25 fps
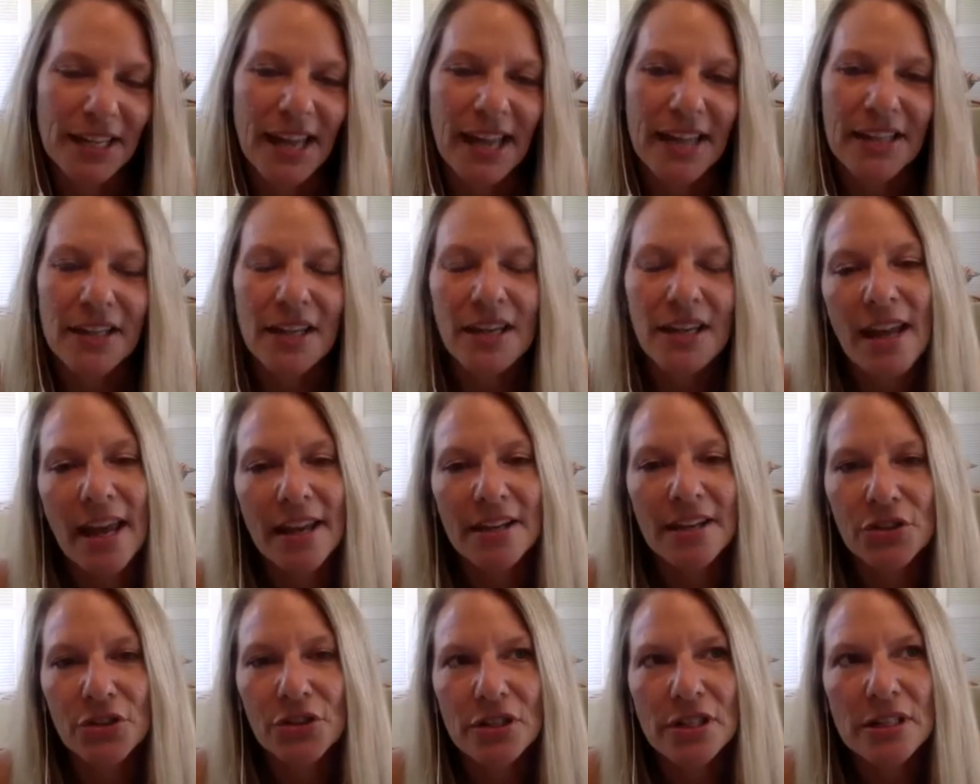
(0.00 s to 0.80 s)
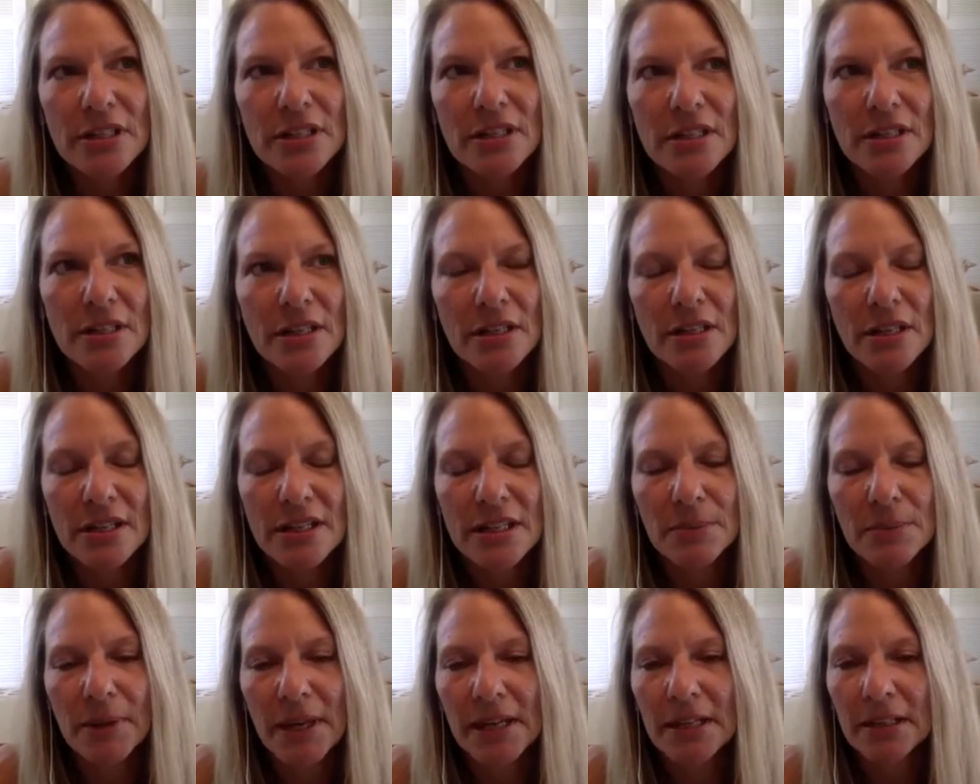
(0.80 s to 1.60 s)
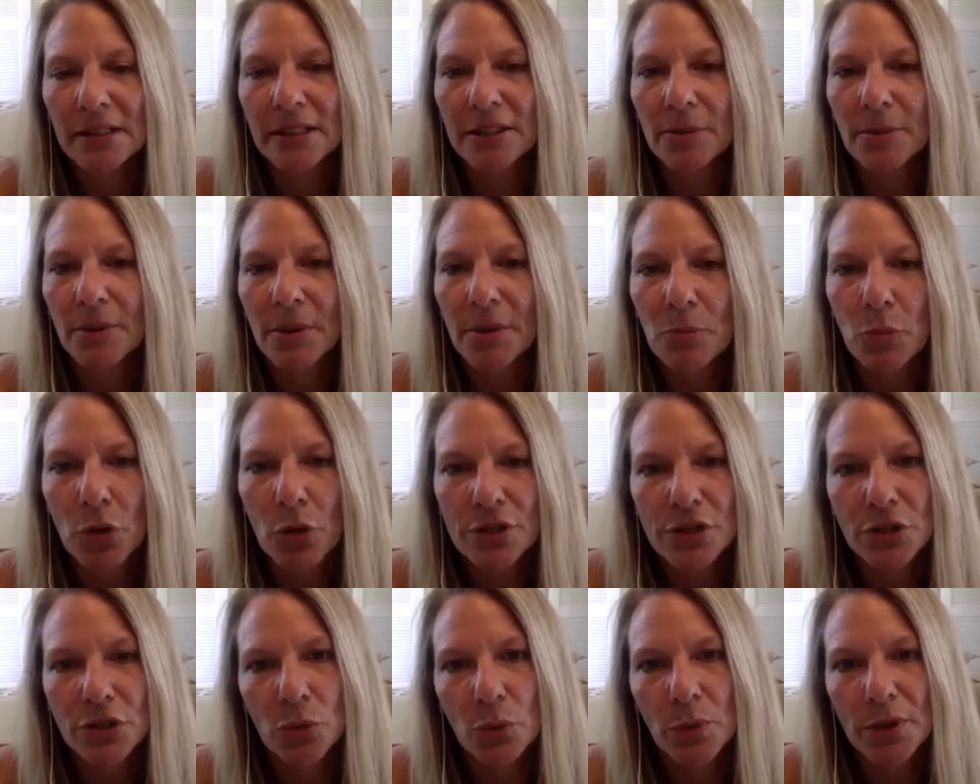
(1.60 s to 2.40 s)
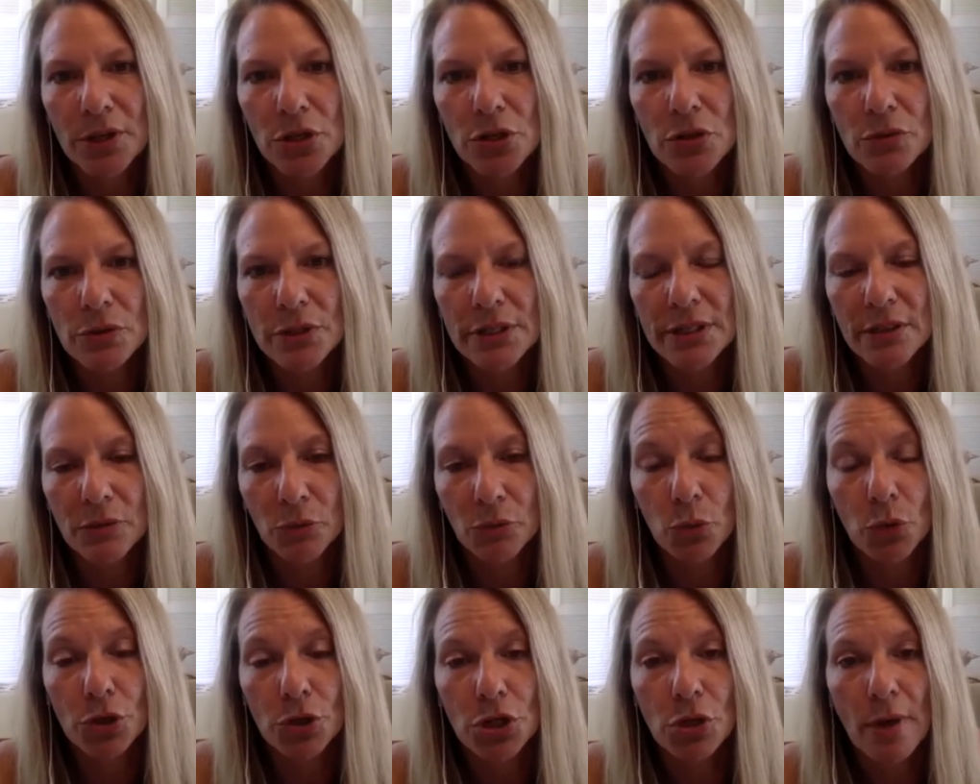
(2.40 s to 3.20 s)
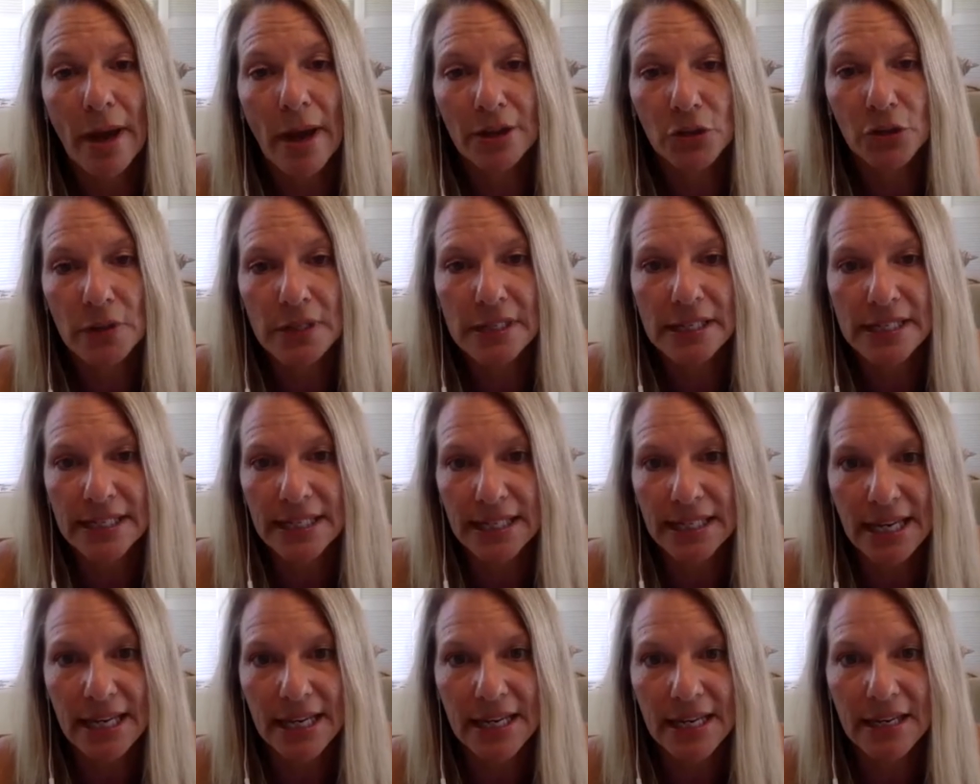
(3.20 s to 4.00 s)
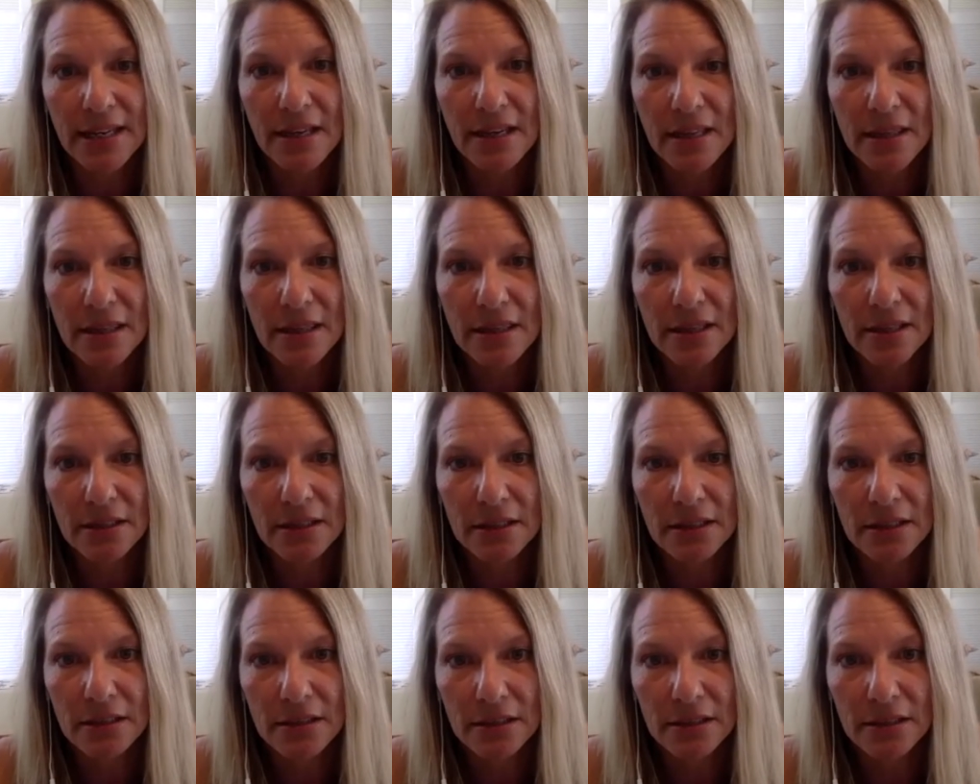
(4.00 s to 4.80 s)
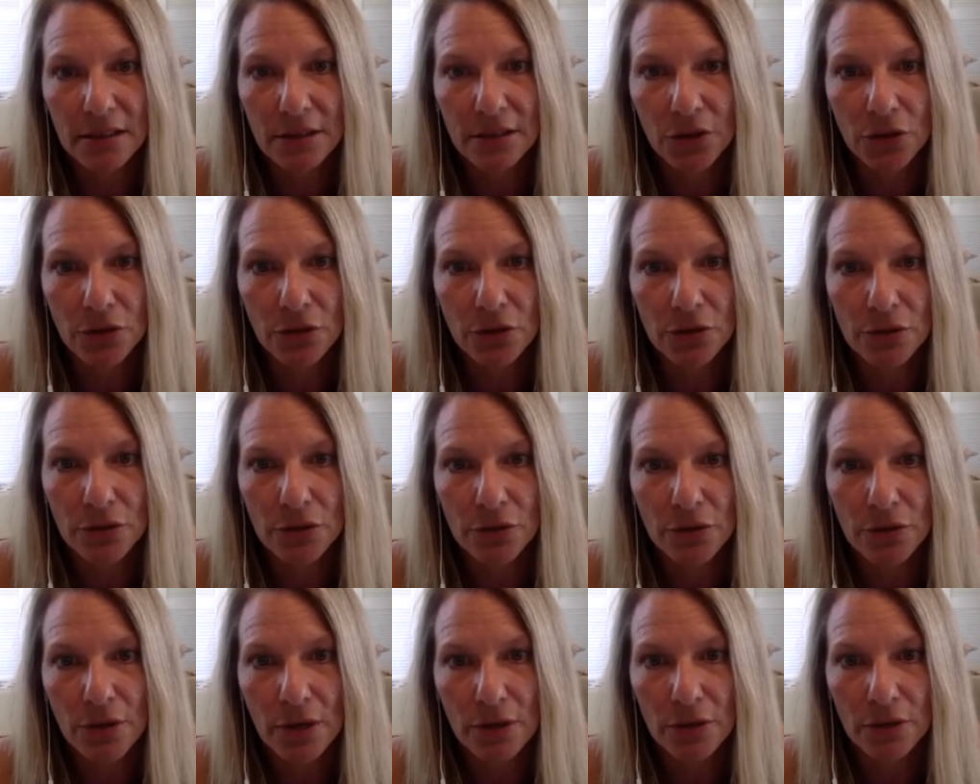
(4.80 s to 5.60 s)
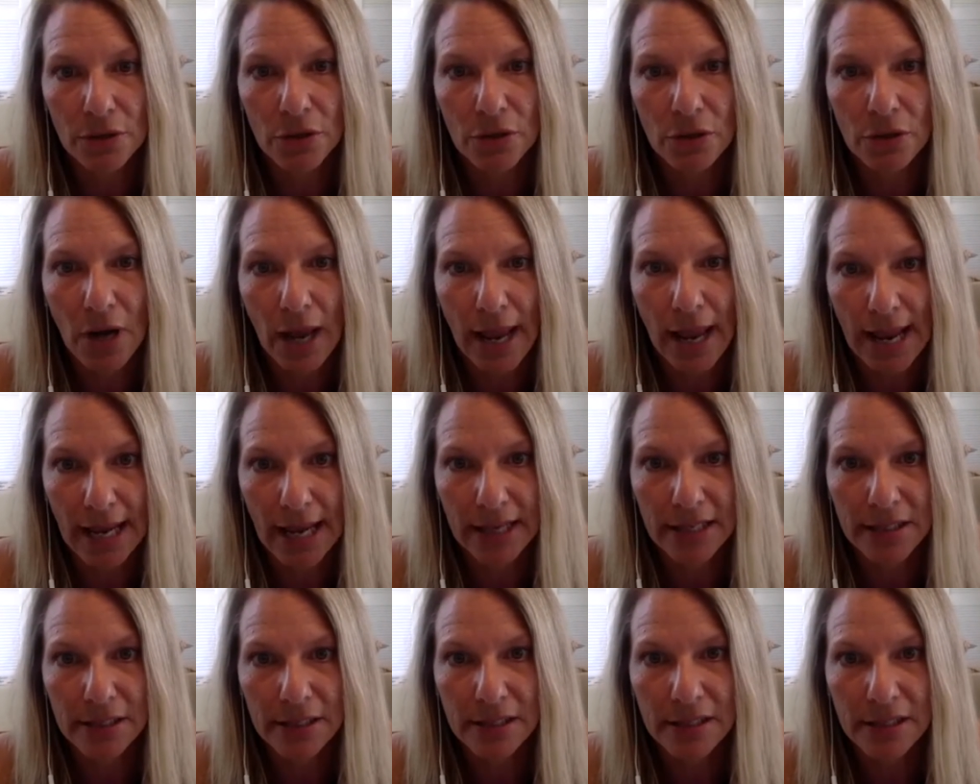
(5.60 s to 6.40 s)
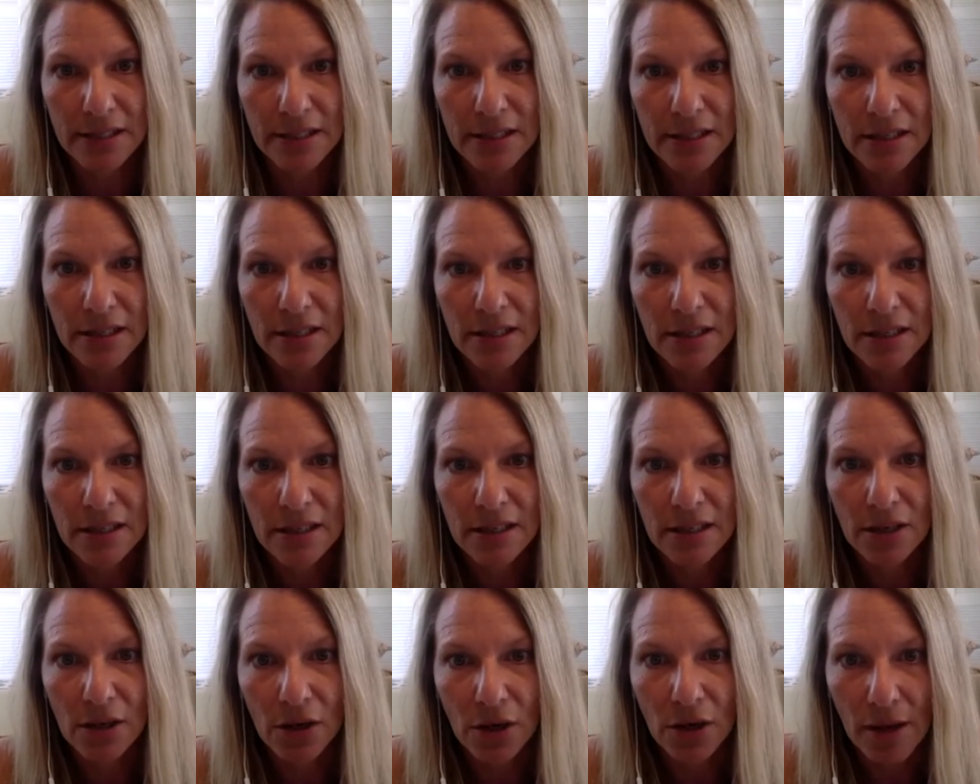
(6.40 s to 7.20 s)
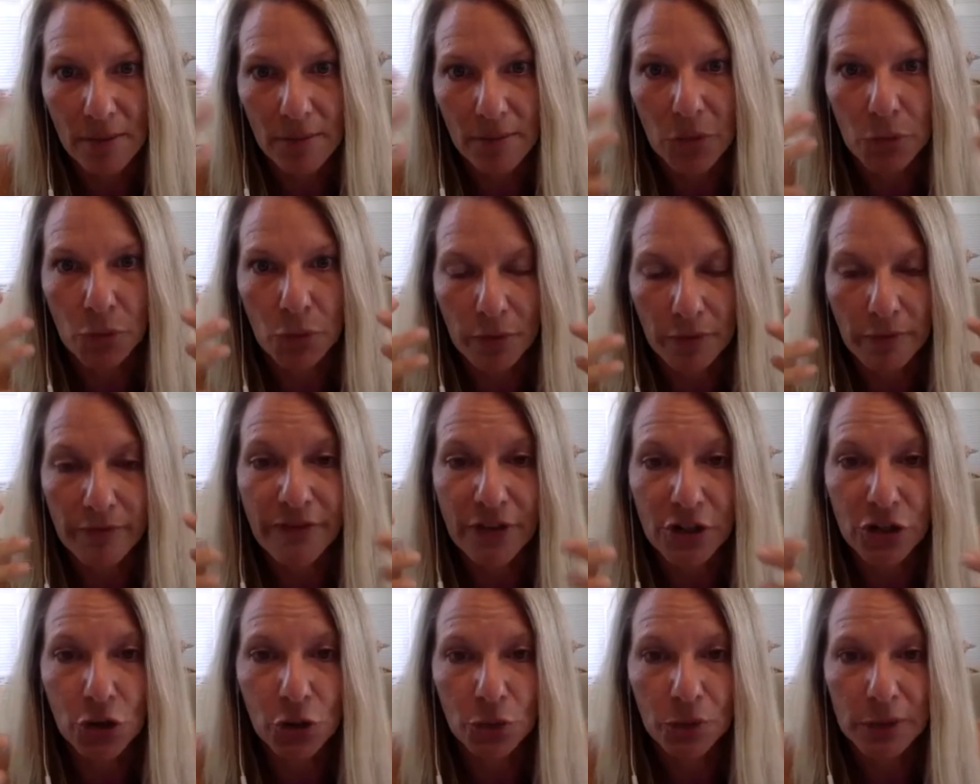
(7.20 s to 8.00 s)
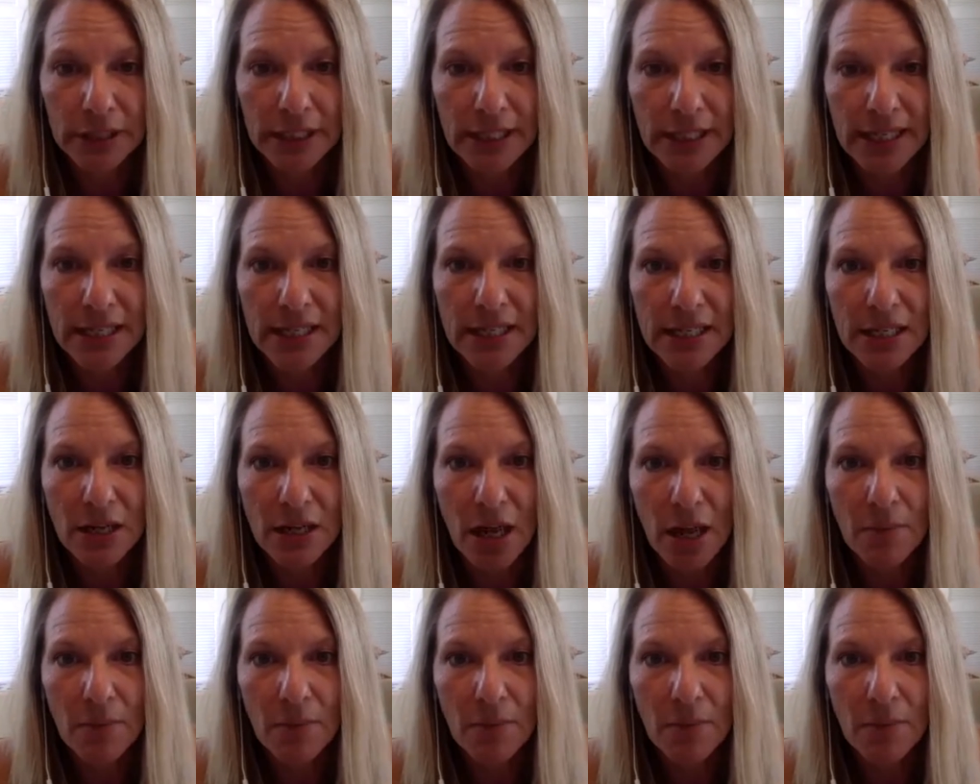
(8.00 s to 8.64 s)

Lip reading: And just explain a little bit more. So were you actually seeing your aunt, visually?